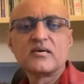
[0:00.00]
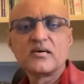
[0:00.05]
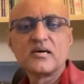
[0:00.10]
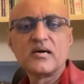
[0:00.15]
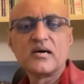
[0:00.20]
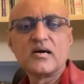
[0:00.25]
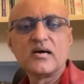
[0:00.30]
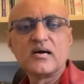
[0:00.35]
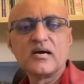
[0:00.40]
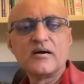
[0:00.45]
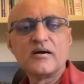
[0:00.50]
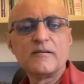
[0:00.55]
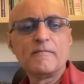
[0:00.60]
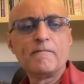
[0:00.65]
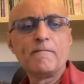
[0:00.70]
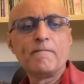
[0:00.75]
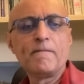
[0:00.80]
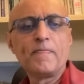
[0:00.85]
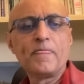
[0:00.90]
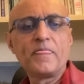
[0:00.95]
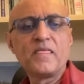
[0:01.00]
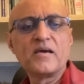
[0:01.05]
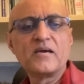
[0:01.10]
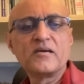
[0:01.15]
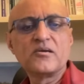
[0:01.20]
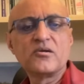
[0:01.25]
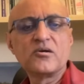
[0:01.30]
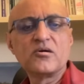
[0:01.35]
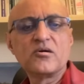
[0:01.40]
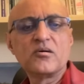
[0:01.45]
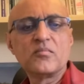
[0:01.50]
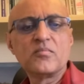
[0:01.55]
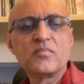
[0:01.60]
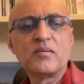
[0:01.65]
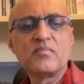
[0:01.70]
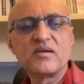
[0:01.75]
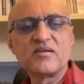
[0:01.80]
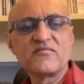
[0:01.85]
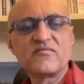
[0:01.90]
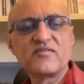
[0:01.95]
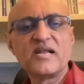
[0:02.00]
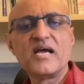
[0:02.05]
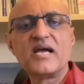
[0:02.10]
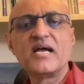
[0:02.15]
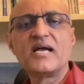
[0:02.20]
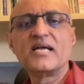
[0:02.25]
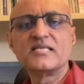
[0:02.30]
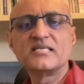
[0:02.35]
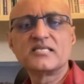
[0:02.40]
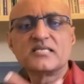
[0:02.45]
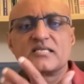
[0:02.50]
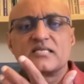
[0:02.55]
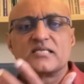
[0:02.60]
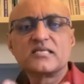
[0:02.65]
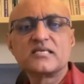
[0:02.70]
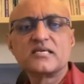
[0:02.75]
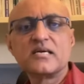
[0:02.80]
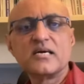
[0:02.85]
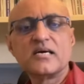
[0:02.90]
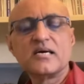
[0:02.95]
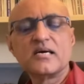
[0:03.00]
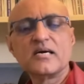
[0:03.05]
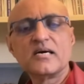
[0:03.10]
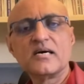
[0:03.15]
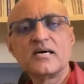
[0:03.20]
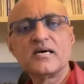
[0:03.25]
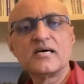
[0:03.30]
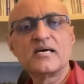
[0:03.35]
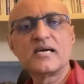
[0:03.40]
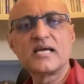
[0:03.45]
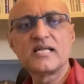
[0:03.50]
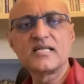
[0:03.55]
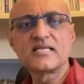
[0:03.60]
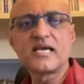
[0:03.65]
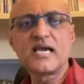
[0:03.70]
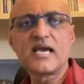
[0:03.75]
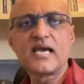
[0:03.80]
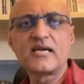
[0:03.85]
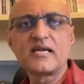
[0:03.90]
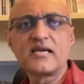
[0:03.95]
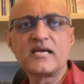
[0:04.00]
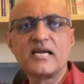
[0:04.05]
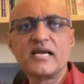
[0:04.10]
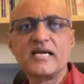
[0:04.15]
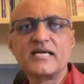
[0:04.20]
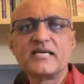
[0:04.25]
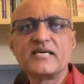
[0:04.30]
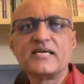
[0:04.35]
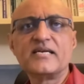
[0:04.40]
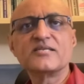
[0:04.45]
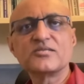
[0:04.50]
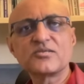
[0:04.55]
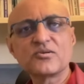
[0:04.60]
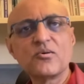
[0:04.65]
public finance, healthcare related, and so